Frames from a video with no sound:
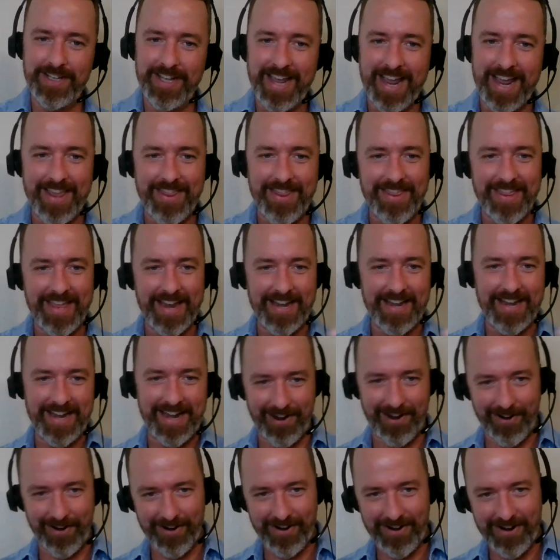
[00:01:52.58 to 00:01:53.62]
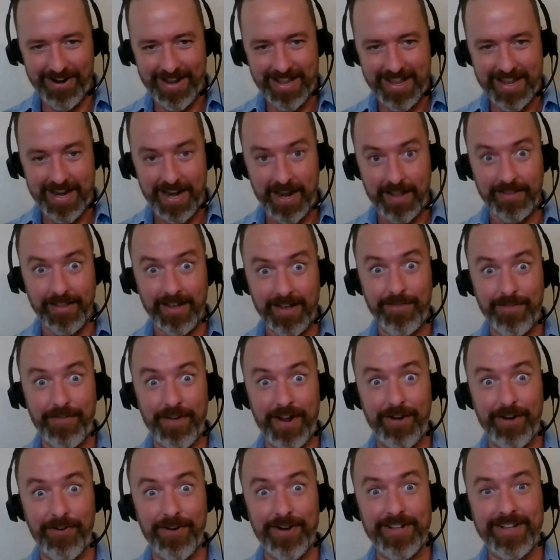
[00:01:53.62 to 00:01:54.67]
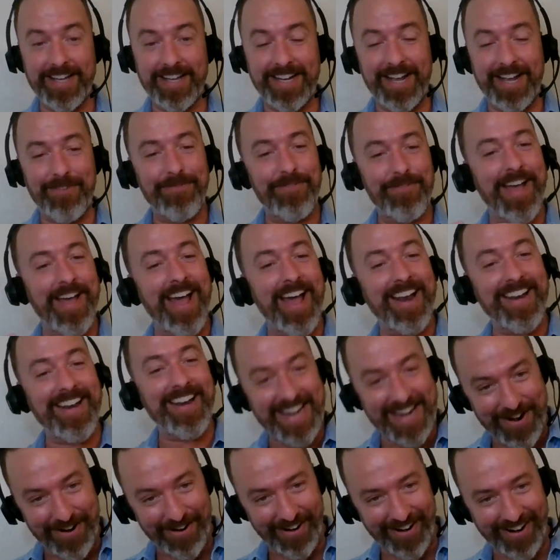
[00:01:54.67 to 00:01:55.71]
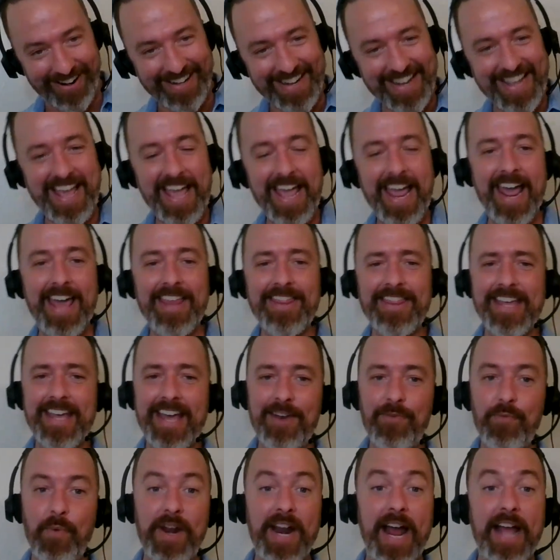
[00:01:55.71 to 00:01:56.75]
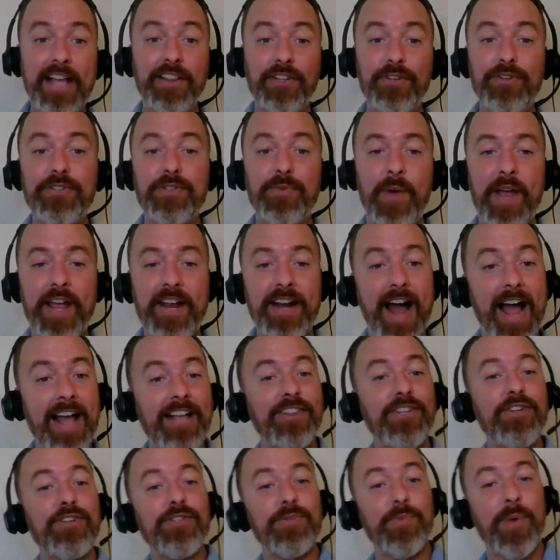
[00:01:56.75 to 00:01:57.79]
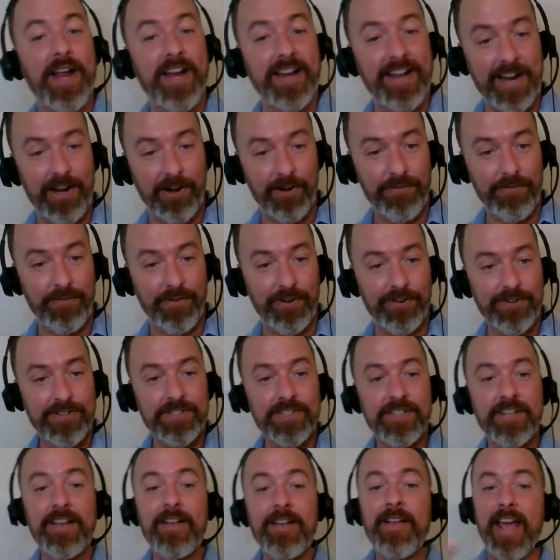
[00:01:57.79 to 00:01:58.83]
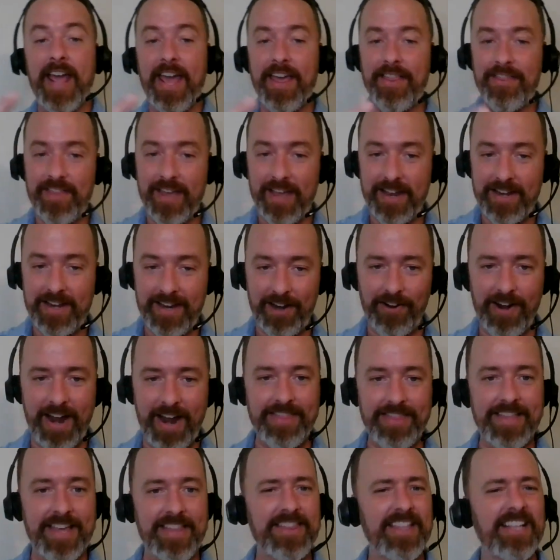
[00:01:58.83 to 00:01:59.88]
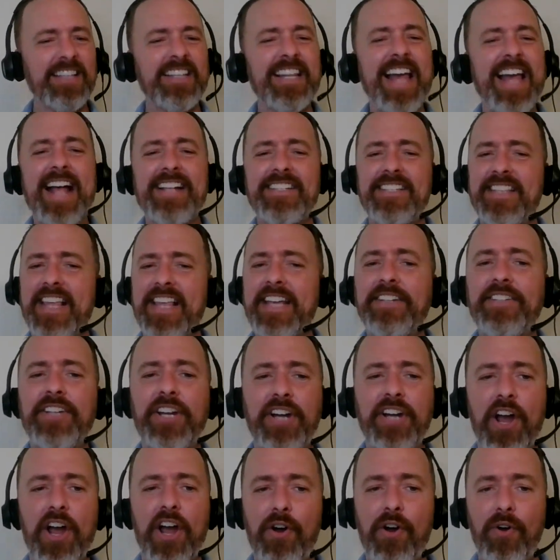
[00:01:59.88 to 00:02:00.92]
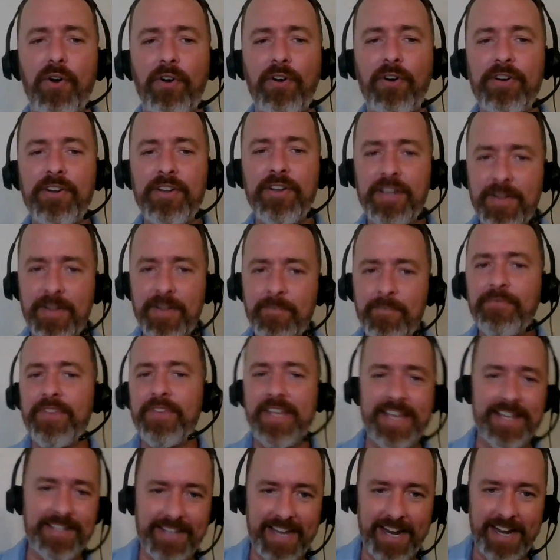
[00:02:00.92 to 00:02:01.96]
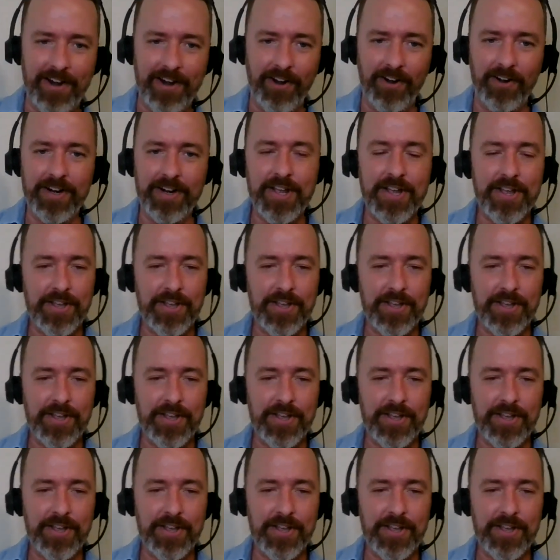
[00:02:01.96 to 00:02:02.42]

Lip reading: and then here, and then if I really get fat, here. Mm-hmm. And then when I lose weight here first, and then here, and then the last thing to go is here.